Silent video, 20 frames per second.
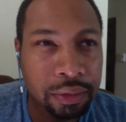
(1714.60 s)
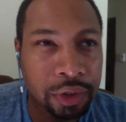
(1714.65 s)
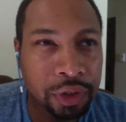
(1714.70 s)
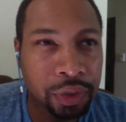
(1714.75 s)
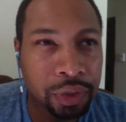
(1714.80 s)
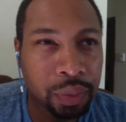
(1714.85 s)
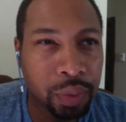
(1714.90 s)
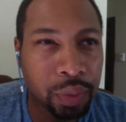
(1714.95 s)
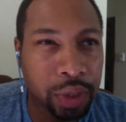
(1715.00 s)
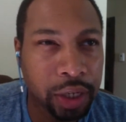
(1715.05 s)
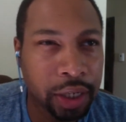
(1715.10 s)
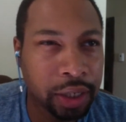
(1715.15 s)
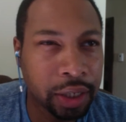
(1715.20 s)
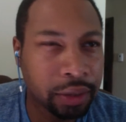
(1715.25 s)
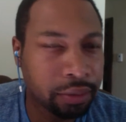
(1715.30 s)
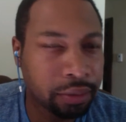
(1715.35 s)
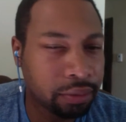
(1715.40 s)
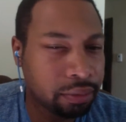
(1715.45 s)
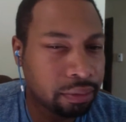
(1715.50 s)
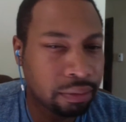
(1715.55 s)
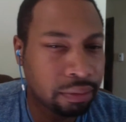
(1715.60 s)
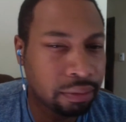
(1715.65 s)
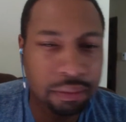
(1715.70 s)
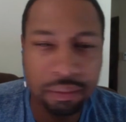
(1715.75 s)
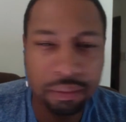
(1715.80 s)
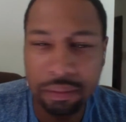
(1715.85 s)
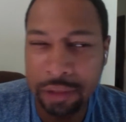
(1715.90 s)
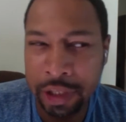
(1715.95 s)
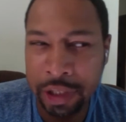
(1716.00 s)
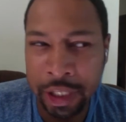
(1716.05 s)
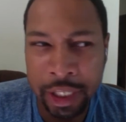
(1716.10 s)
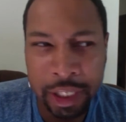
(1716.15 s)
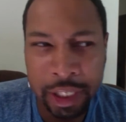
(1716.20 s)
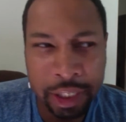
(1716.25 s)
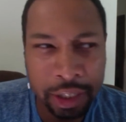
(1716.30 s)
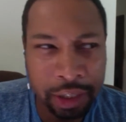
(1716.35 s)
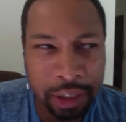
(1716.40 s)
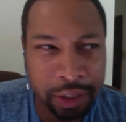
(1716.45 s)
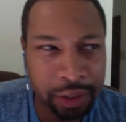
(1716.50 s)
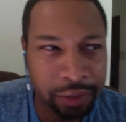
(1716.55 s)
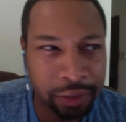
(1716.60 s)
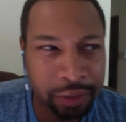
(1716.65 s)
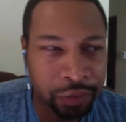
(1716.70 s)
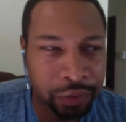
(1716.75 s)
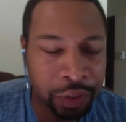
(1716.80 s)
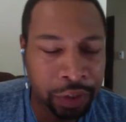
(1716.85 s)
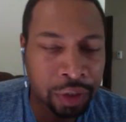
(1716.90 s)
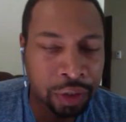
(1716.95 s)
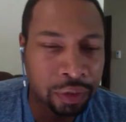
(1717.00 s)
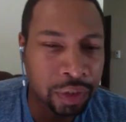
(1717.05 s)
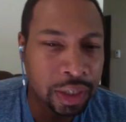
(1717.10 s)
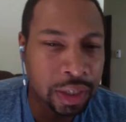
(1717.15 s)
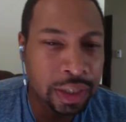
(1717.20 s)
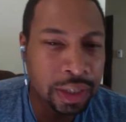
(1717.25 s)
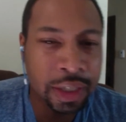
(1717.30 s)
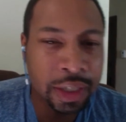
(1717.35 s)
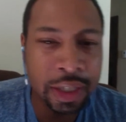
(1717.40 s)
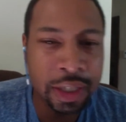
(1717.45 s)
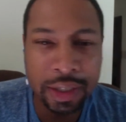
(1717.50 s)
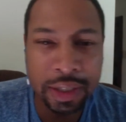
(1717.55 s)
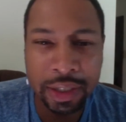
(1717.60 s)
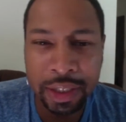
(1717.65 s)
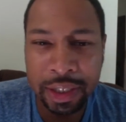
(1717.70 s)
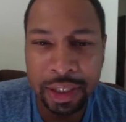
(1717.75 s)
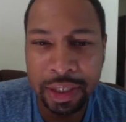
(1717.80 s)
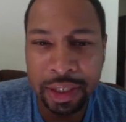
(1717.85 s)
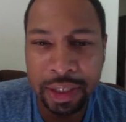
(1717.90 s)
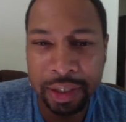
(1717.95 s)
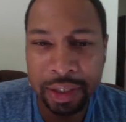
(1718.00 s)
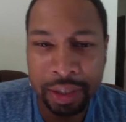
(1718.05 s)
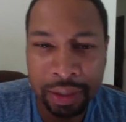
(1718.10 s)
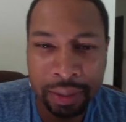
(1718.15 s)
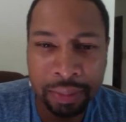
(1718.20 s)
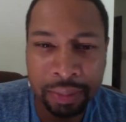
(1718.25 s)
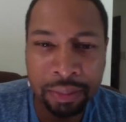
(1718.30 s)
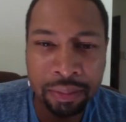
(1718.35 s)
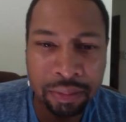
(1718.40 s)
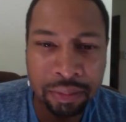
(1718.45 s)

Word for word: 20 years for you to really start seeing some